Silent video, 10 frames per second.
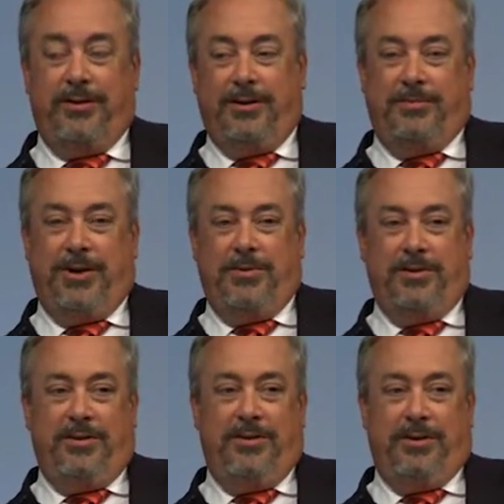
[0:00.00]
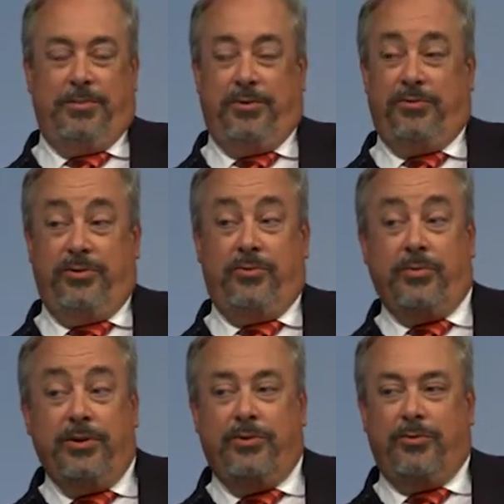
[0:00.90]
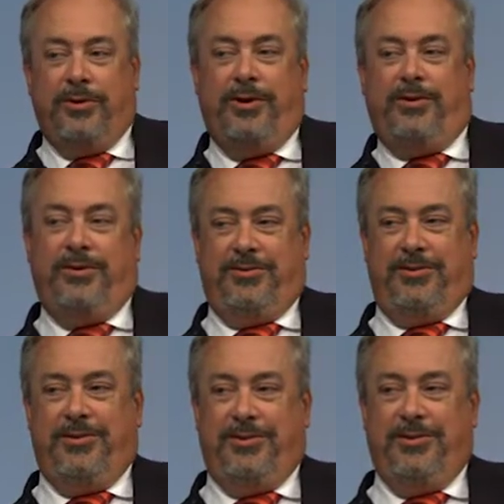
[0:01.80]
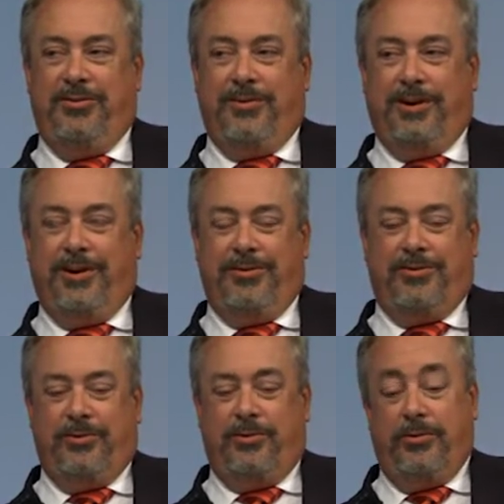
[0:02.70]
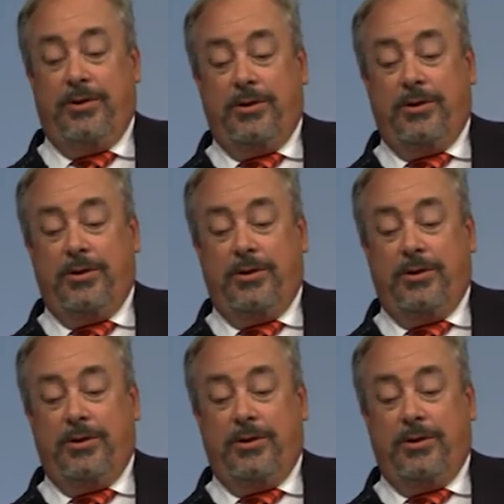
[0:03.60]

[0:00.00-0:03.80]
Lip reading: And maybe a person you really don't like gets in your riding. So